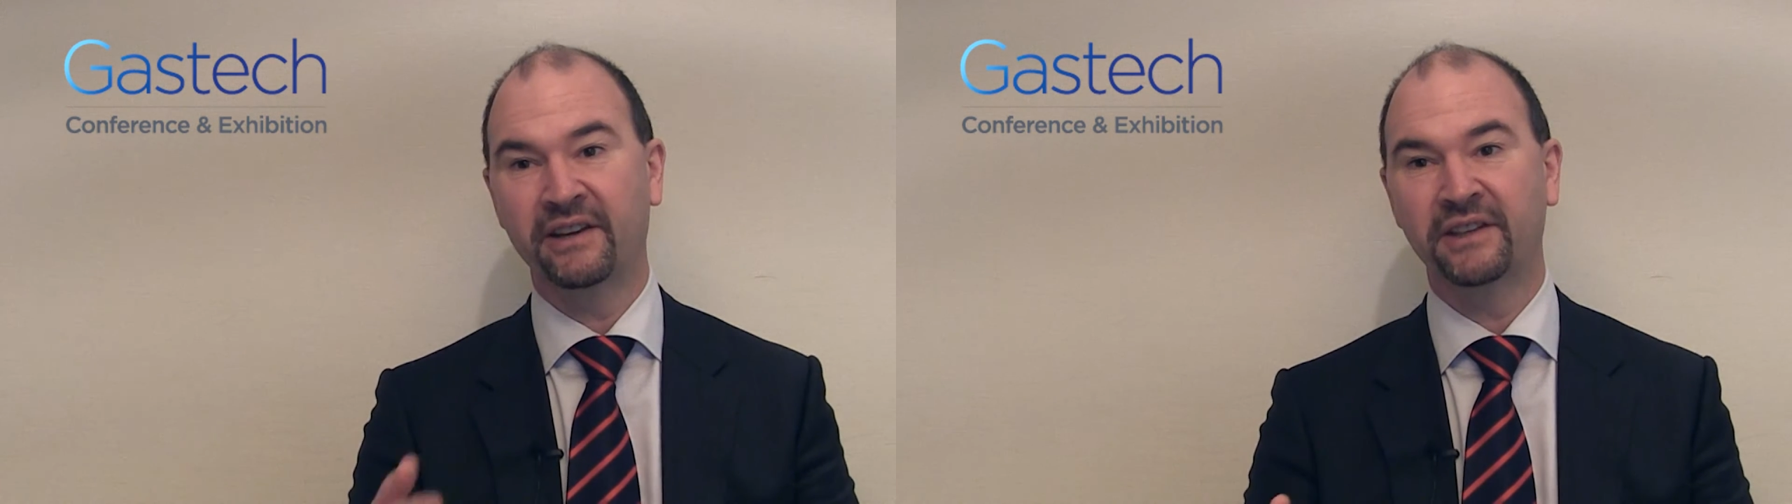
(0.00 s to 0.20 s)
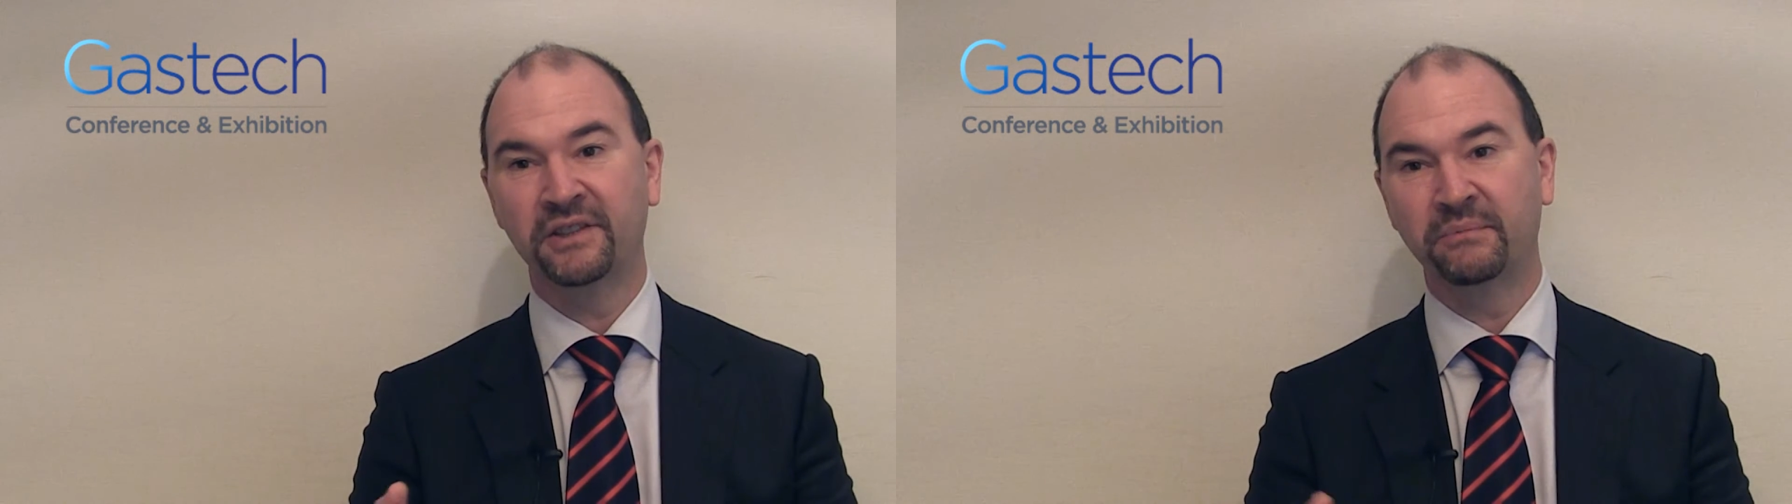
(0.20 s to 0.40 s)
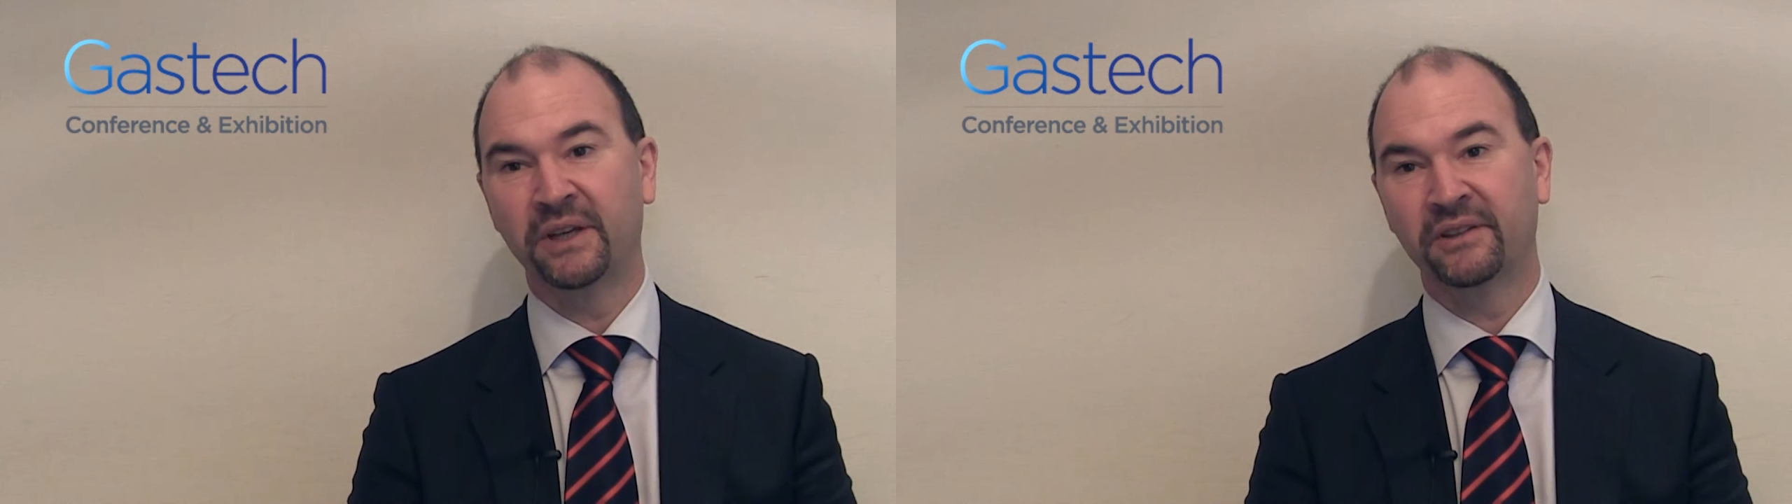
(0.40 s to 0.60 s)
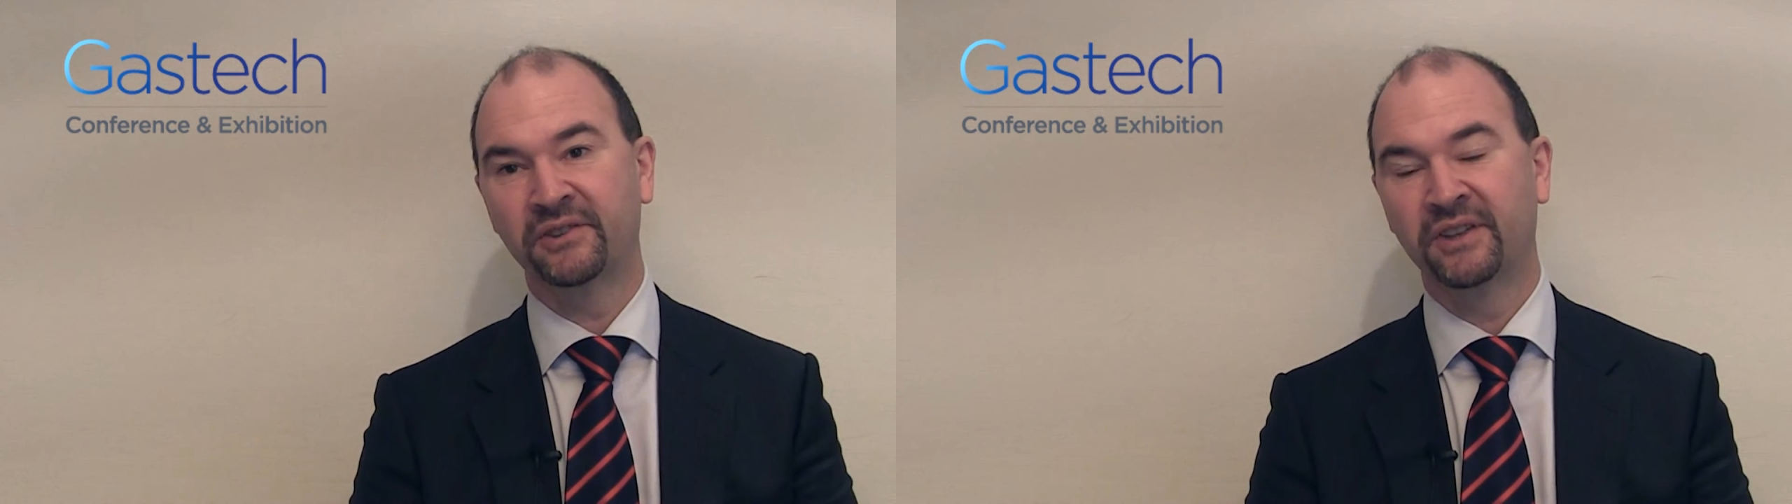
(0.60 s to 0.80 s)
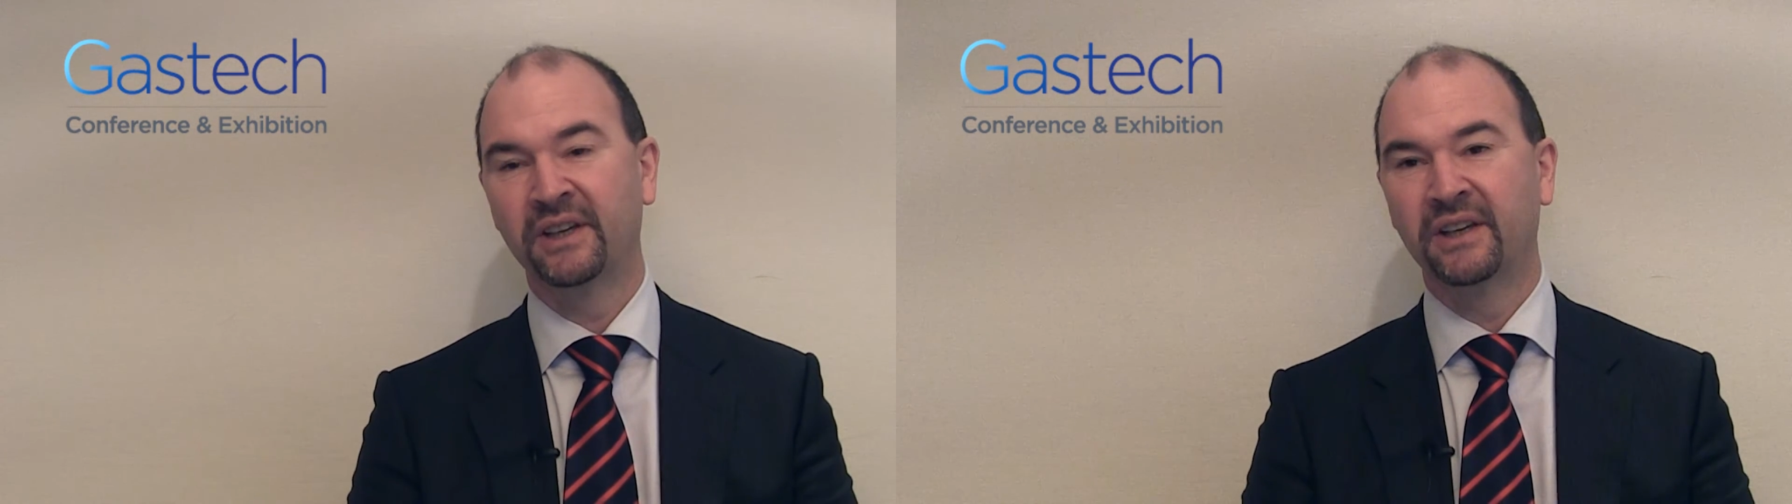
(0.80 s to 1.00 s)
energy mix.
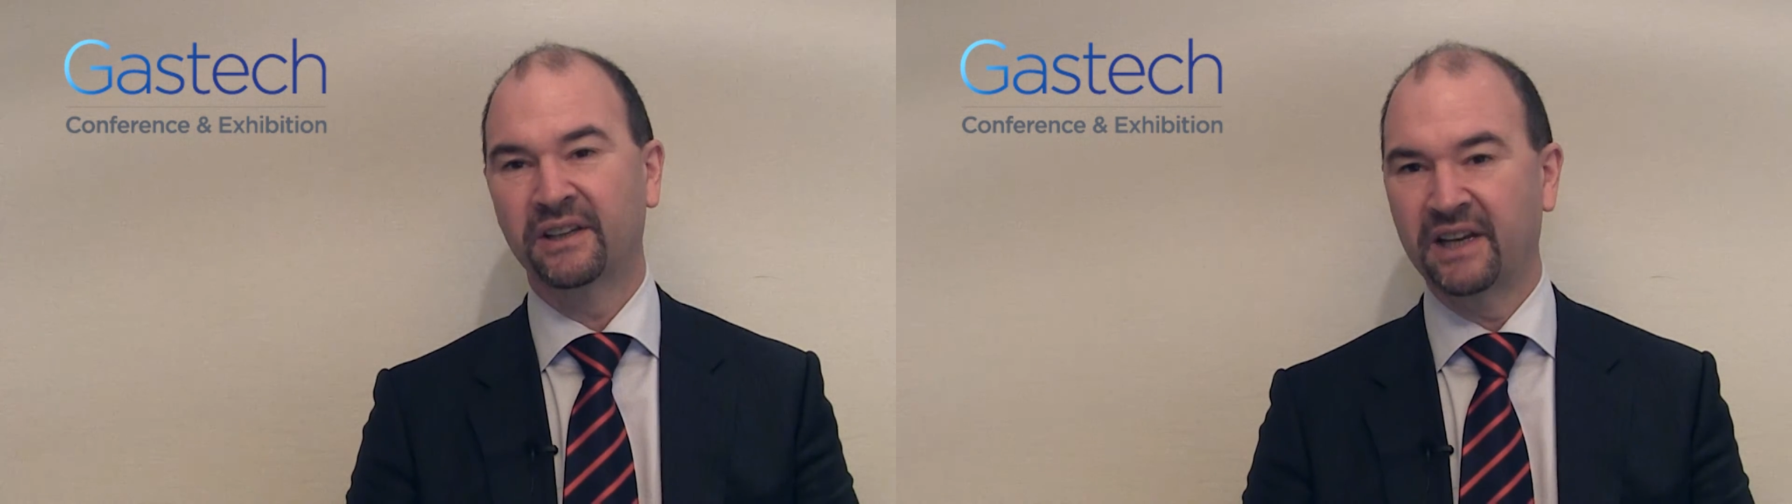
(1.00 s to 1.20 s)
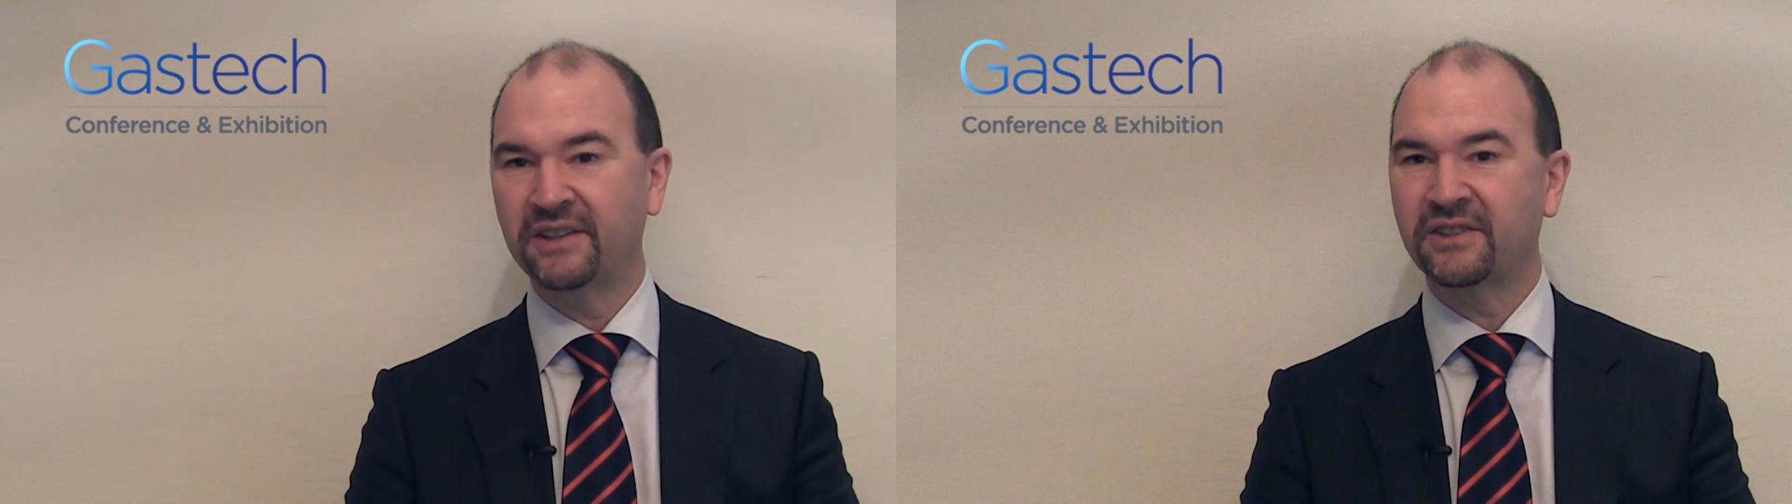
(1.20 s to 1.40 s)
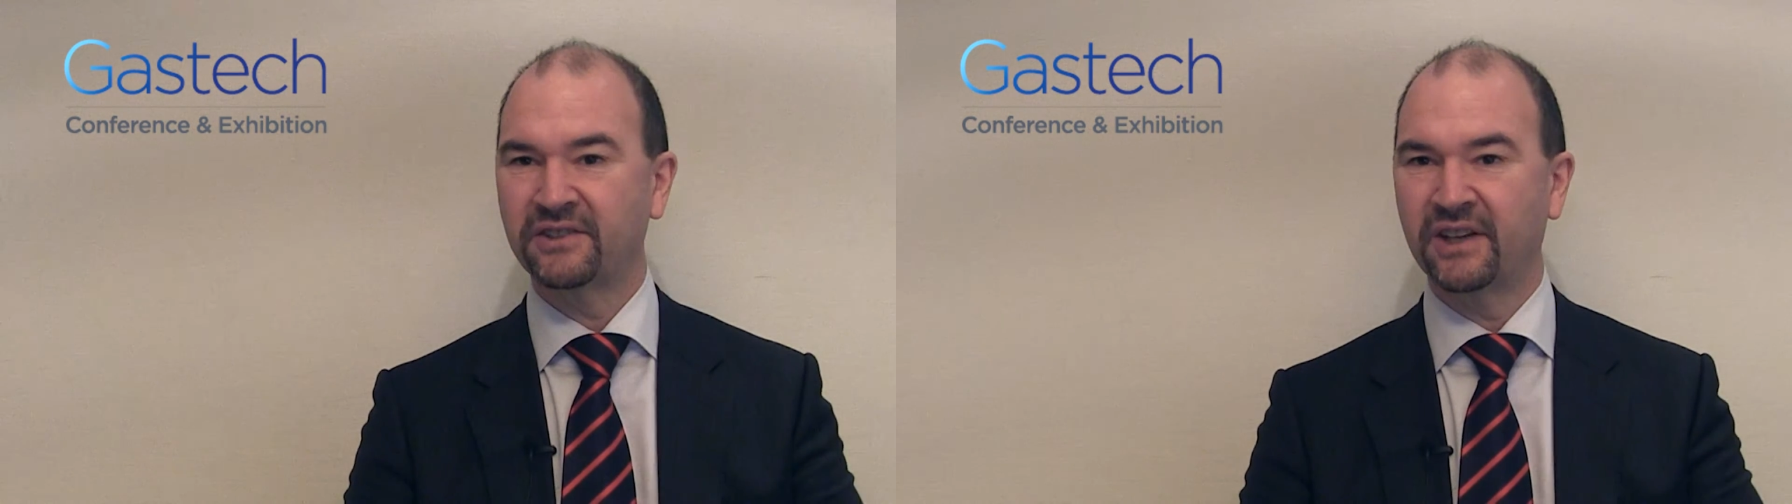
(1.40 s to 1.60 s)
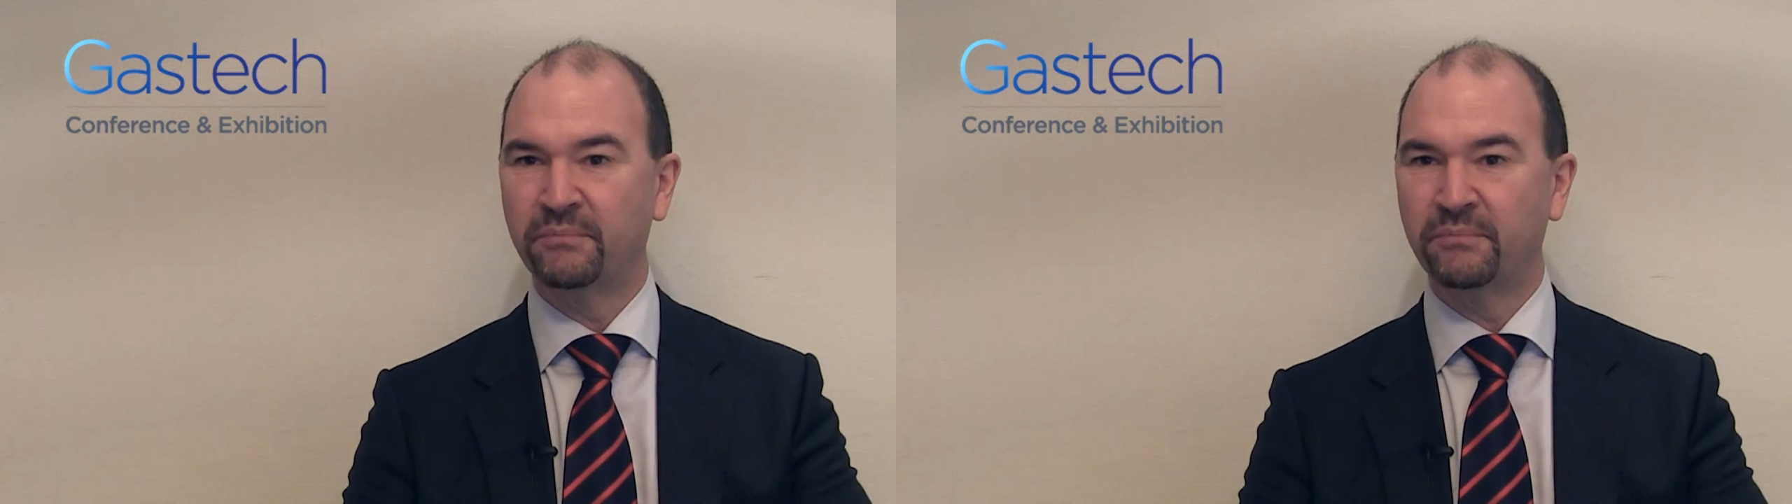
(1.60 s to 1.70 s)
Gas is a